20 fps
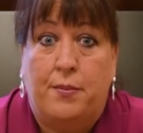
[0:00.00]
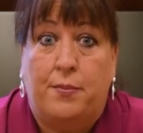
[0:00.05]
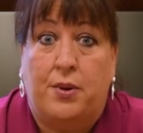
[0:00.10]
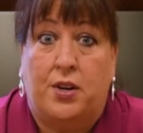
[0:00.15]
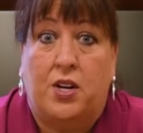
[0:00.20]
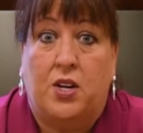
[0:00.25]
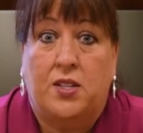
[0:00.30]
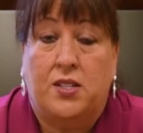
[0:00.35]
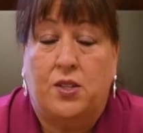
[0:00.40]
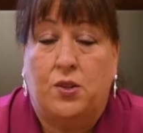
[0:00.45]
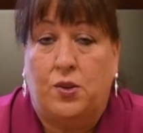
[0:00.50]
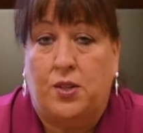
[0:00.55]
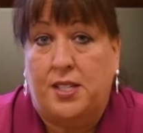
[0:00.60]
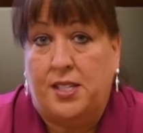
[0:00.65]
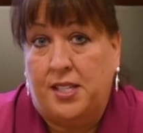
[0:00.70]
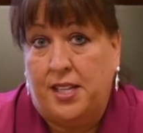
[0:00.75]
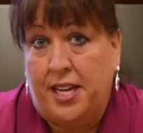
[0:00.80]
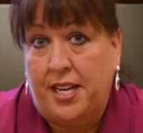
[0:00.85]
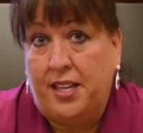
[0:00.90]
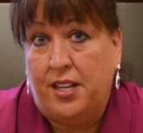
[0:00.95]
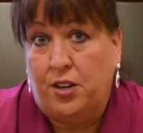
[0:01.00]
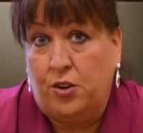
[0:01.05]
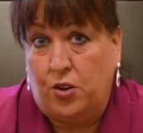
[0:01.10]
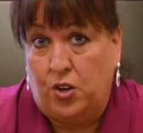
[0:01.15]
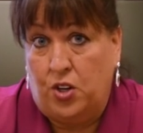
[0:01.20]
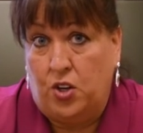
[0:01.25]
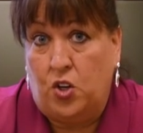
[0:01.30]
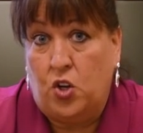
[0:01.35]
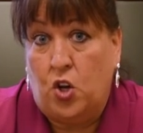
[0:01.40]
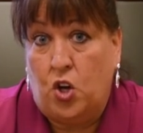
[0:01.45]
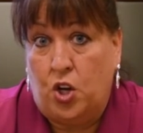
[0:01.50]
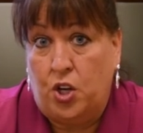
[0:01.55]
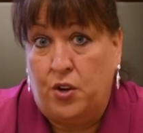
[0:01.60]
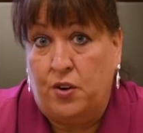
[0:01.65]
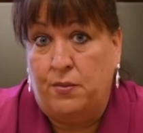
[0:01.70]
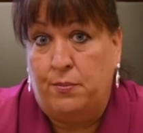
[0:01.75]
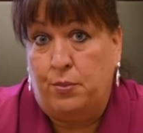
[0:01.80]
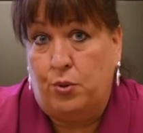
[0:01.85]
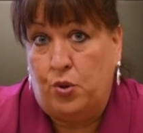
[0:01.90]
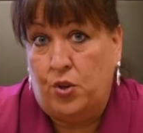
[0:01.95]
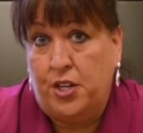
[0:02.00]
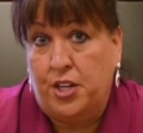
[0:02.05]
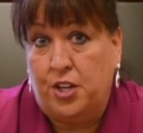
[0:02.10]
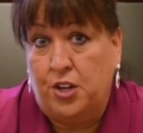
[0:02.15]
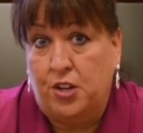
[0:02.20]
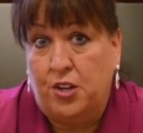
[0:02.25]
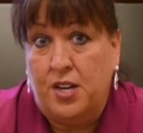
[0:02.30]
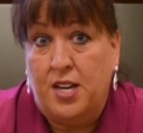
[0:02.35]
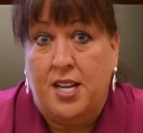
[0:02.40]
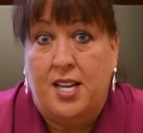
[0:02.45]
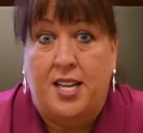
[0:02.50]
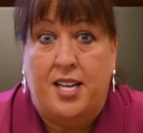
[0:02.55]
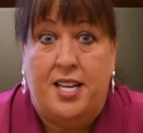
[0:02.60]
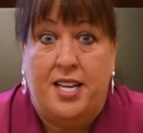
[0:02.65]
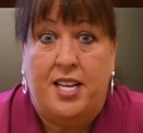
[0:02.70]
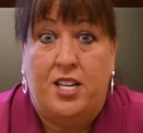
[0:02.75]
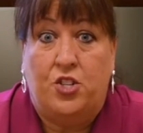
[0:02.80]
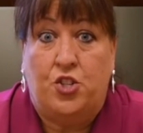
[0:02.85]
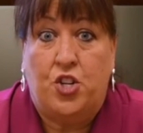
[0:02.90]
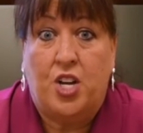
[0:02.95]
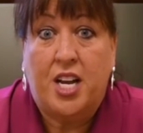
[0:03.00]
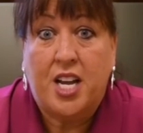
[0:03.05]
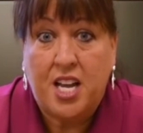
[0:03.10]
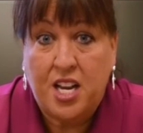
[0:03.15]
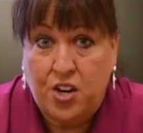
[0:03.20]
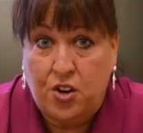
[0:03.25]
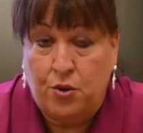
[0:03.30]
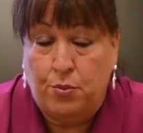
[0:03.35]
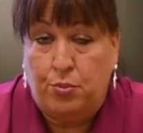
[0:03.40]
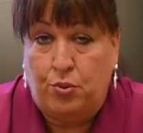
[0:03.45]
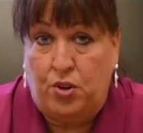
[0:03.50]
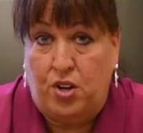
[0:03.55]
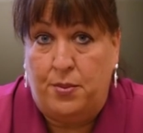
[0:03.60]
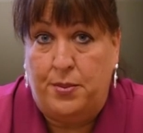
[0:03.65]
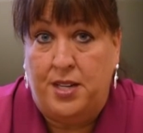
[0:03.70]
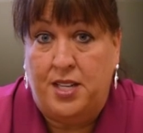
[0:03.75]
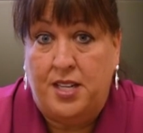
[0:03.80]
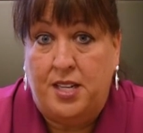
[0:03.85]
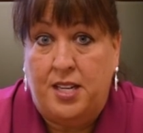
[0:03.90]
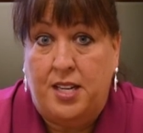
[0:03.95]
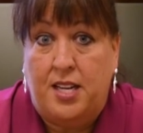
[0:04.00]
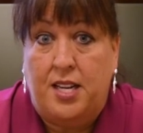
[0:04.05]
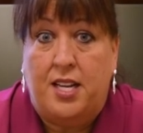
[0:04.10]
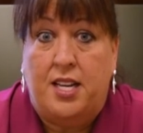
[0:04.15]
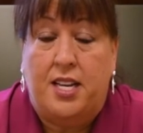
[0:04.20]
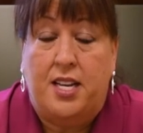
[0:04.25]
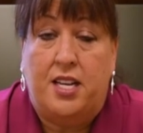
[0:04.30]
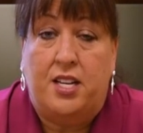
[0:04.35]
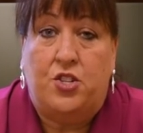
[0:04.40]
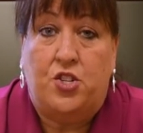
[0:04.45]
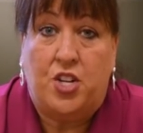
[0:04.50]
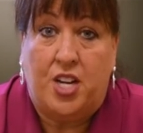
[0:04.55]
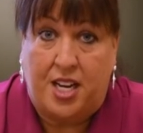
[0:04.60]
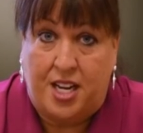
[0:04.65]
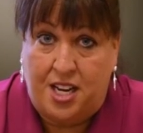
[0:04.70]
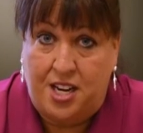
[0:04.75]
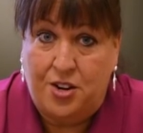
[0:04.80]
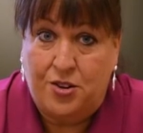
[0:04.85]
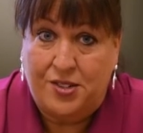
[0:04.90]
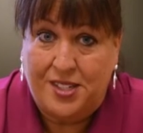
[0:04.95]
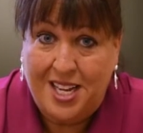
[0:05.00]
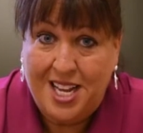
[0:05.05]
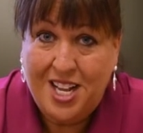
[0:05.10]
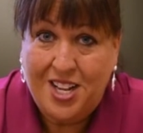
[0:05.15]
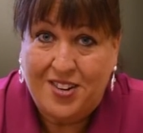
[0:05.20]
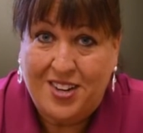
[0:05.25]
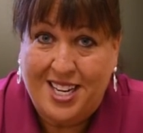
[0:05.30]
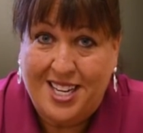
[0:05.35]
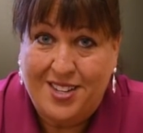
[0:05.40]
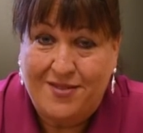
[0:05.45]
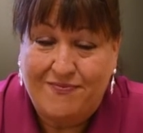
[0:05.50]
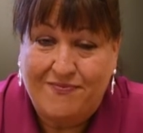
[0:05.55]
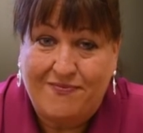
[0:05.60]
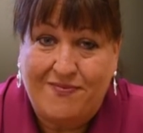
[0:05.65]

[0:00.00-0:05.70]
but also it's likely they're going to call your employer and check on your employment and check on your salary.